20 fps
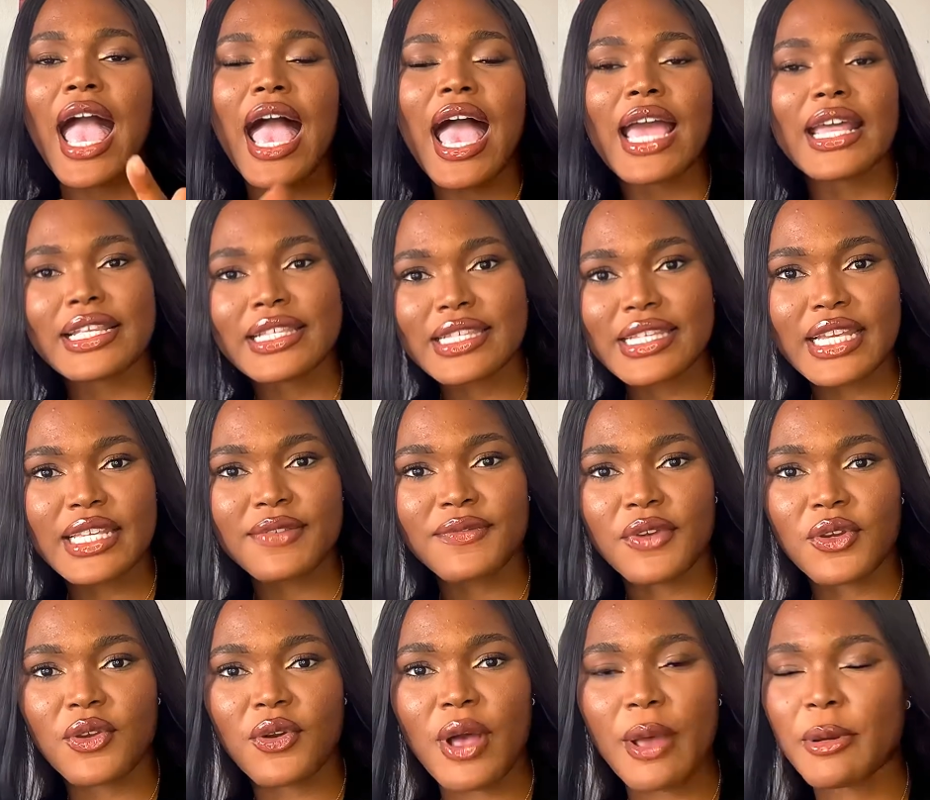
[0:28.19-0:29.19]
And in today's
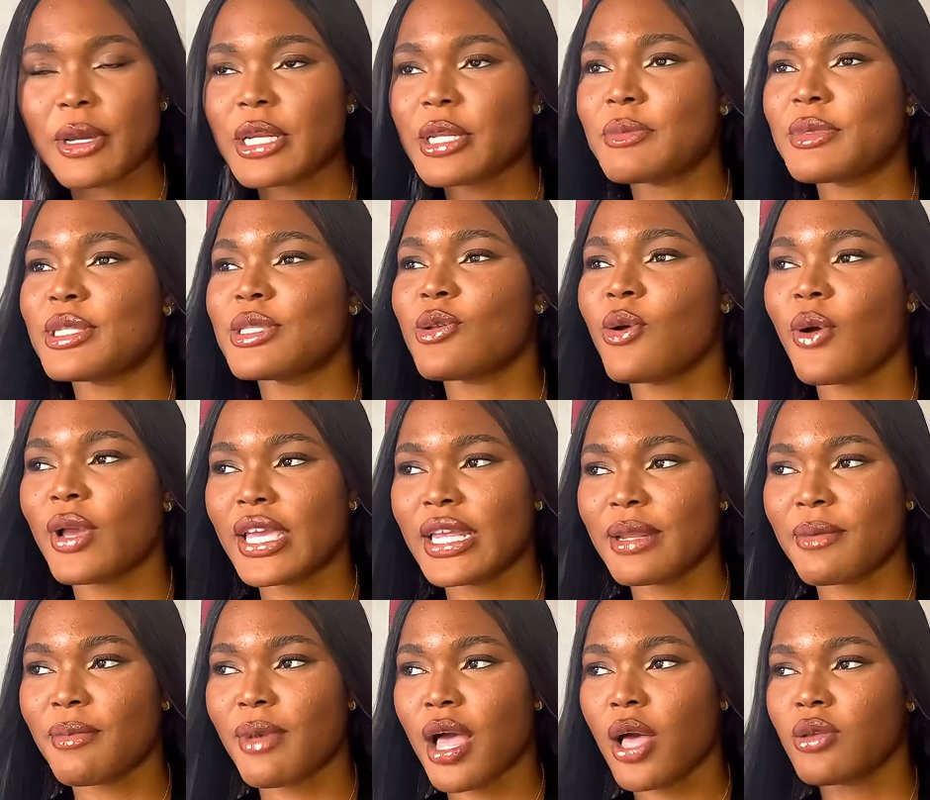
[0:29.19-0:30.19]
video, I'm going to be talking
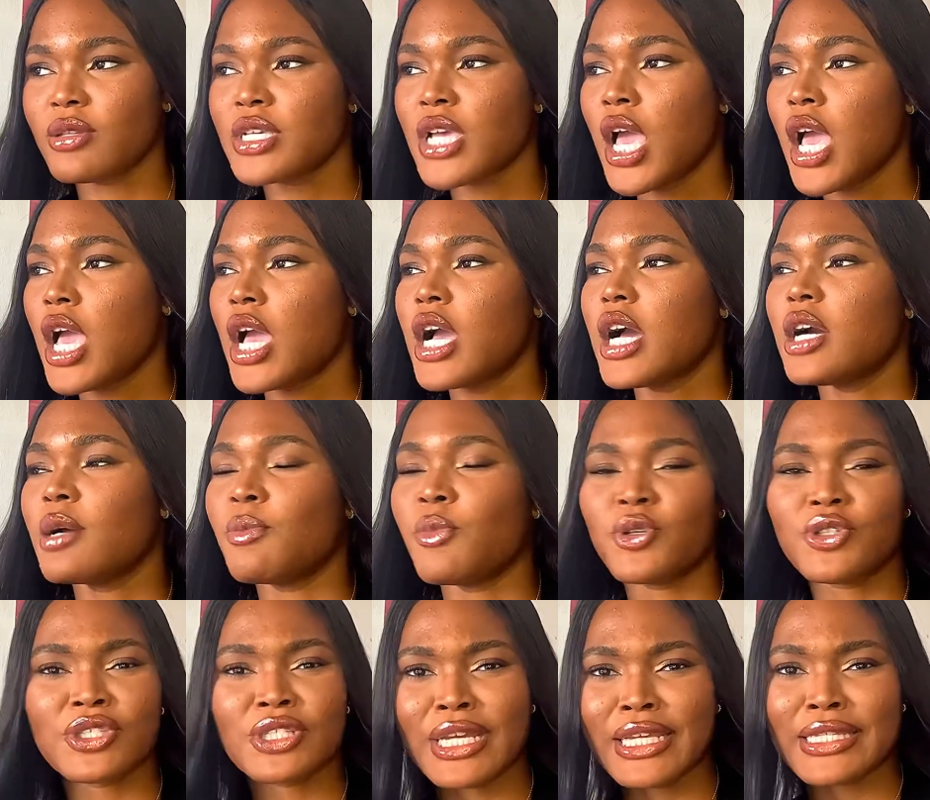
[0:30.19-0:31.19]
about
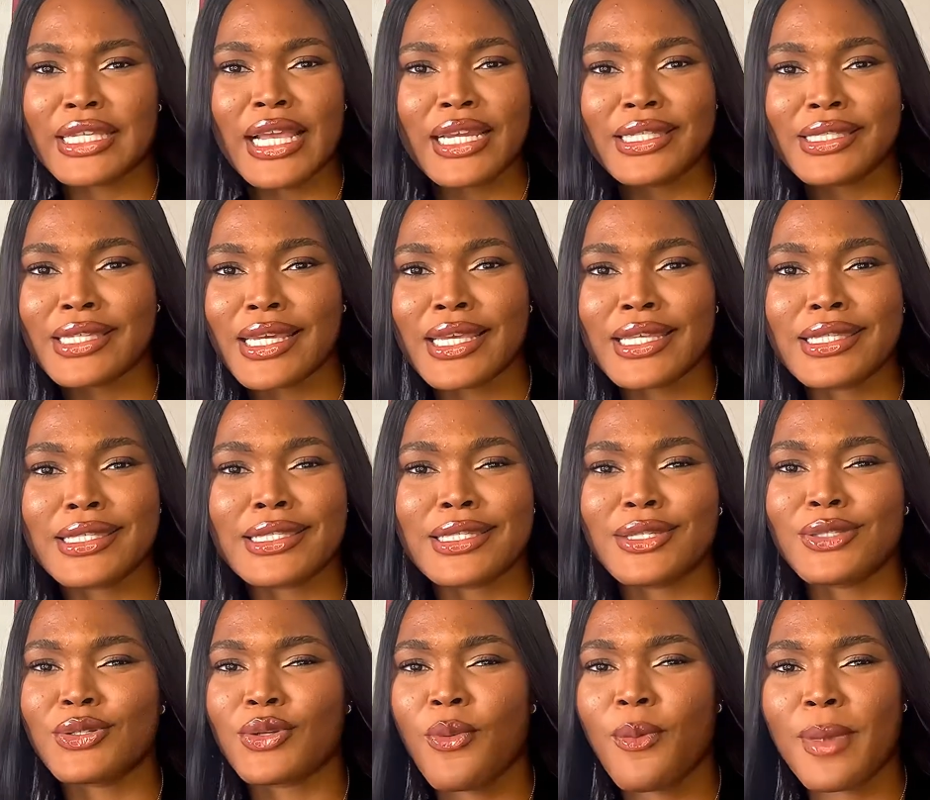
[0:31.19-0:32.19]
emotional intelligence, the
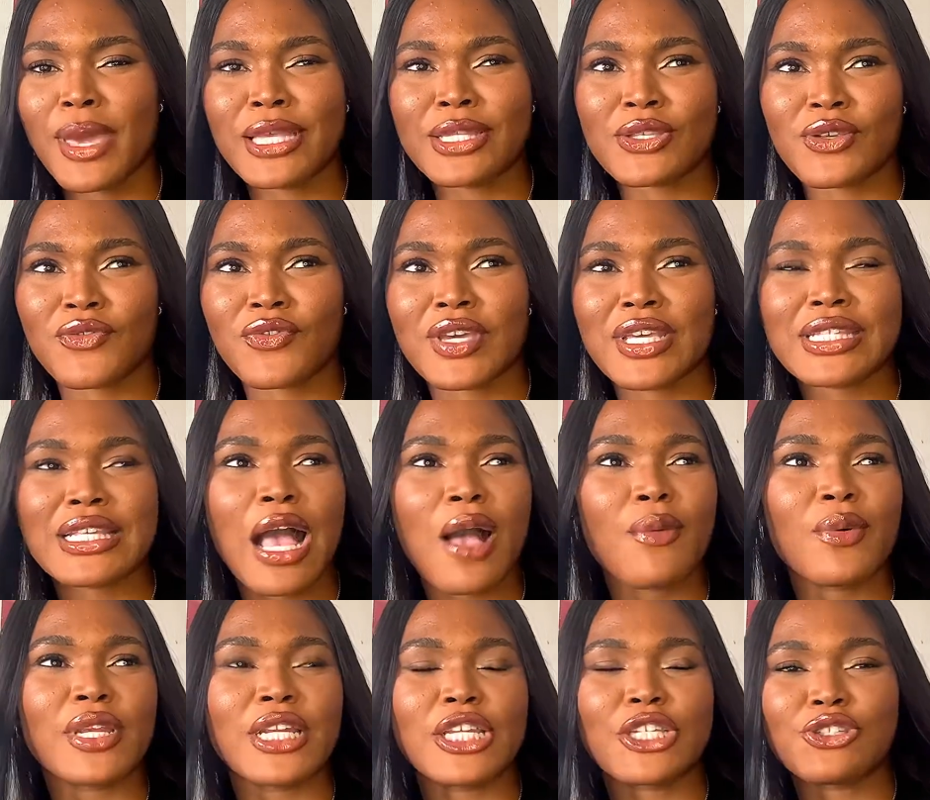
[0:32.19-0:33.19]
domains of it, how
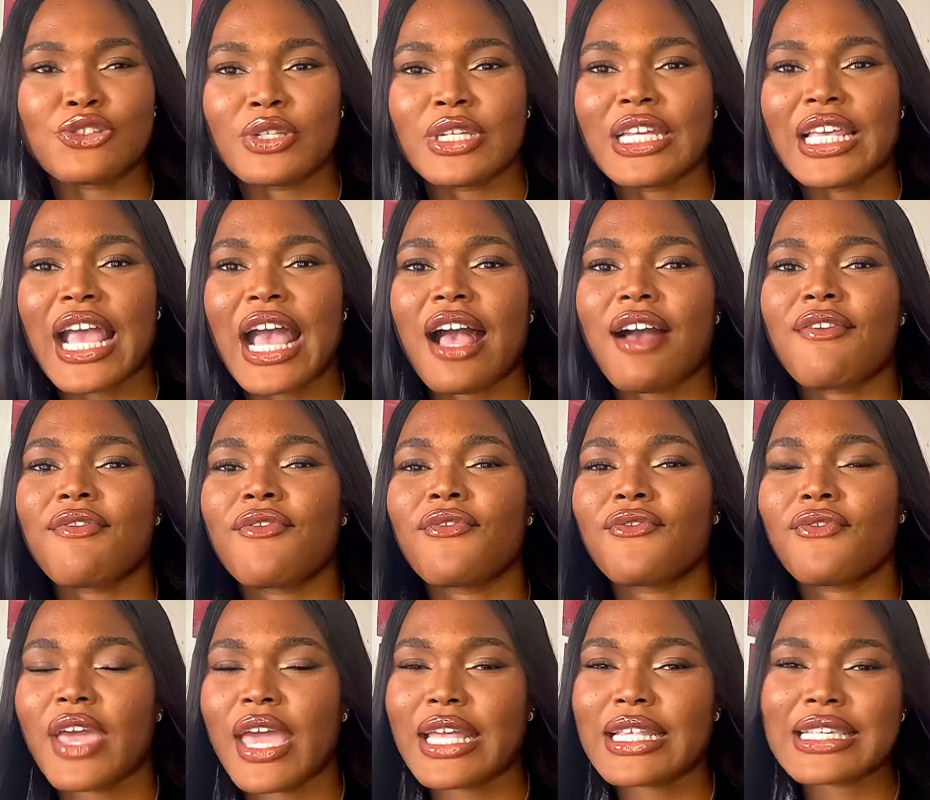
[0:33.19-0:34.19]
it literally
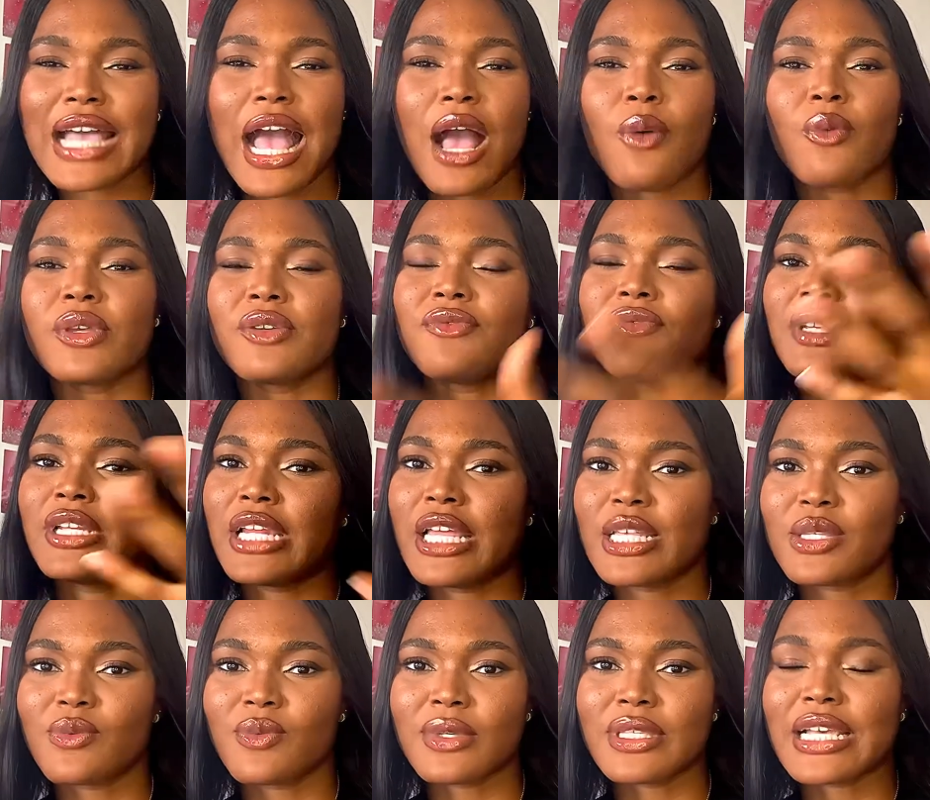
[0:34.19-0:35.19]
affects how we
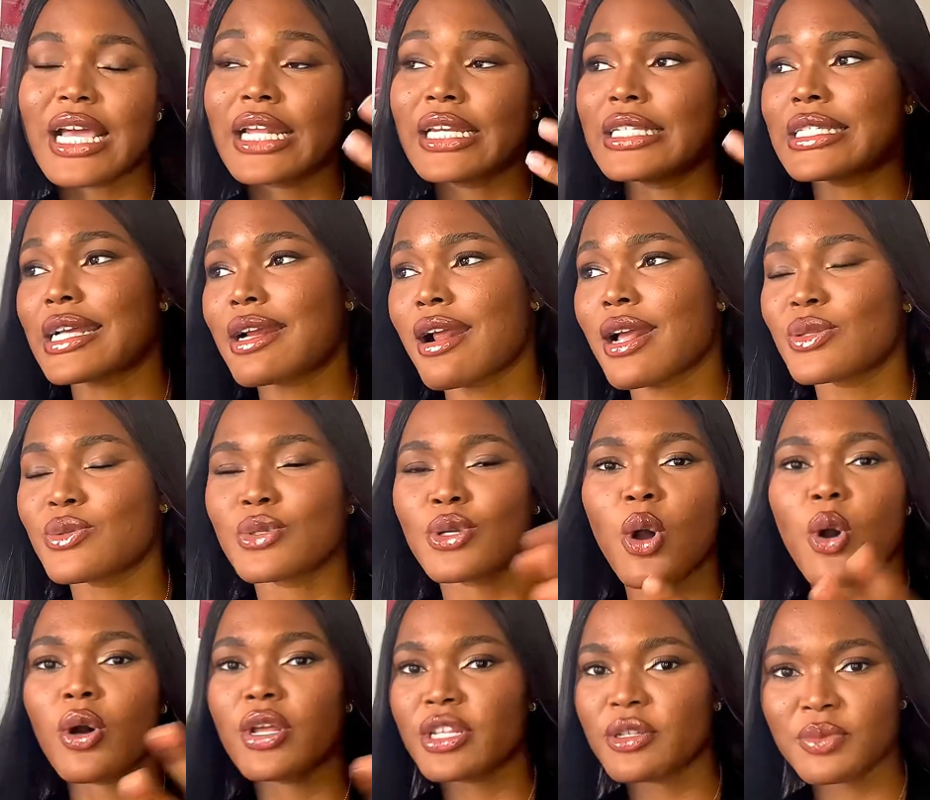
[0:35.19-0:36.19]
relate with and interact with
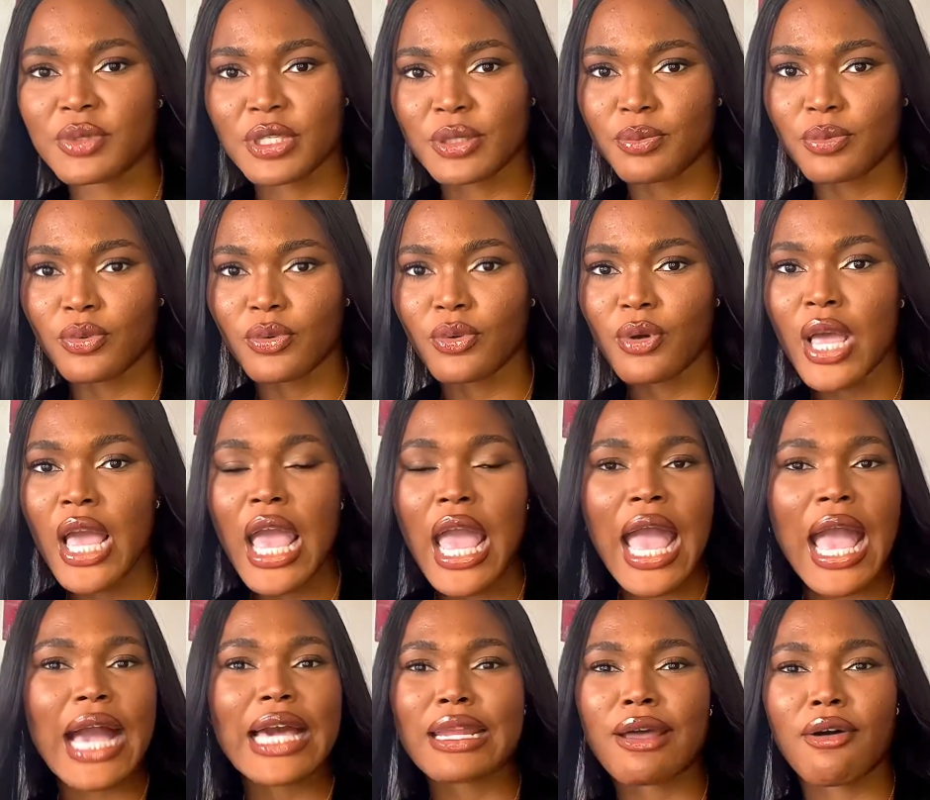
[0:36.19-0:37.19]
other people
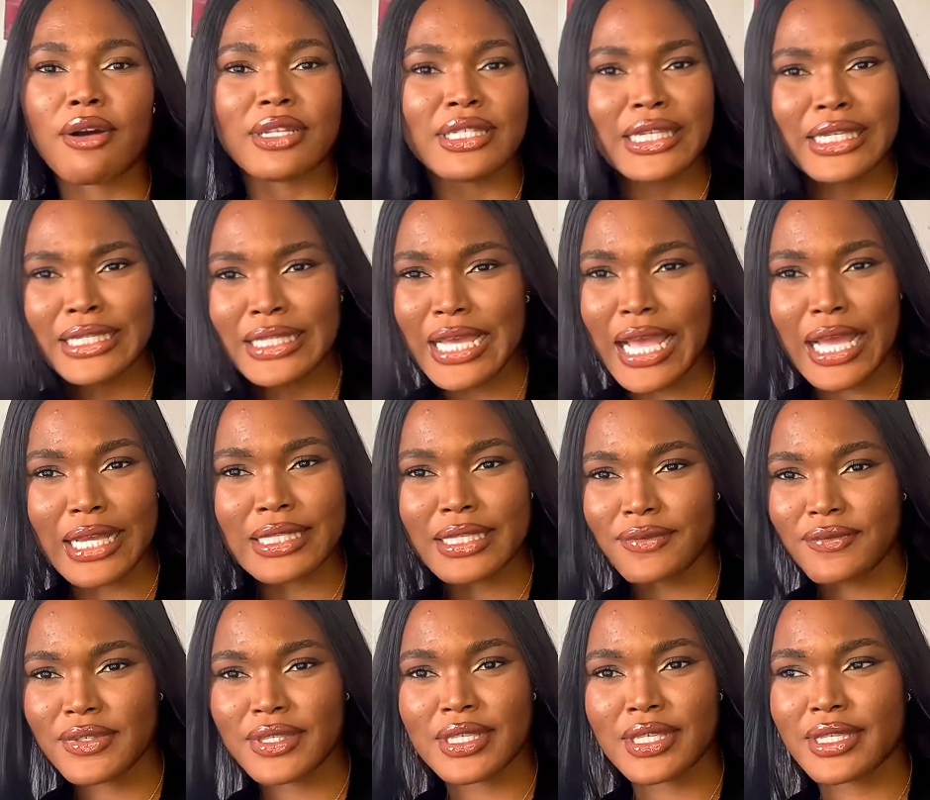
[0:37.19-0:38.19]
and our daily
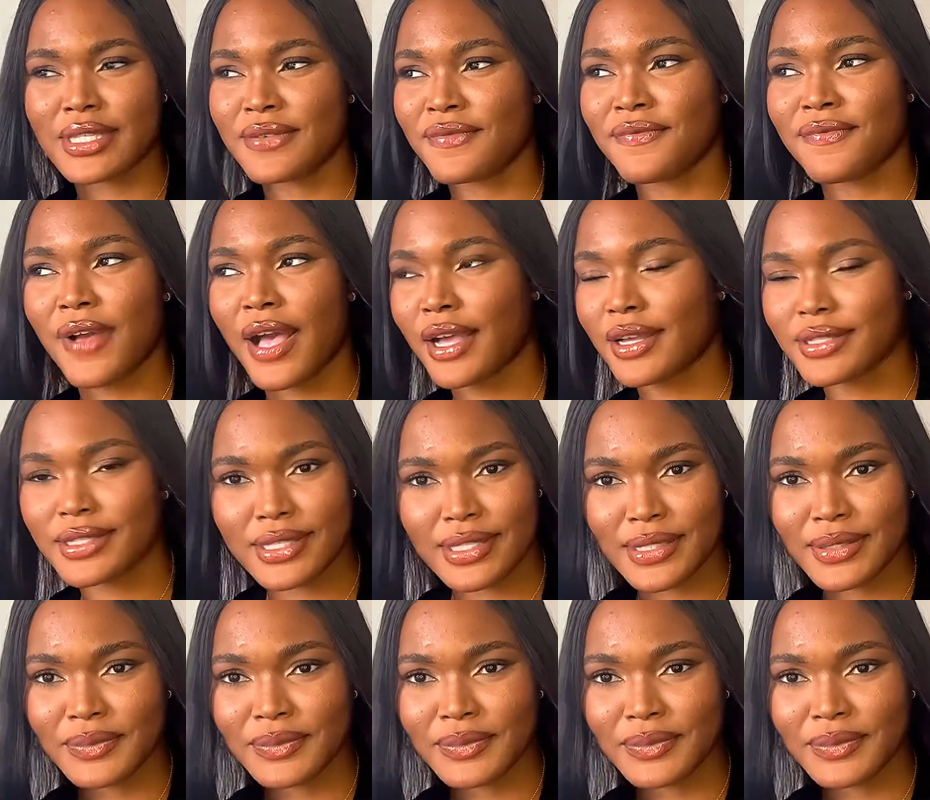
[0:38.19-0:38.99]
activities, in fact.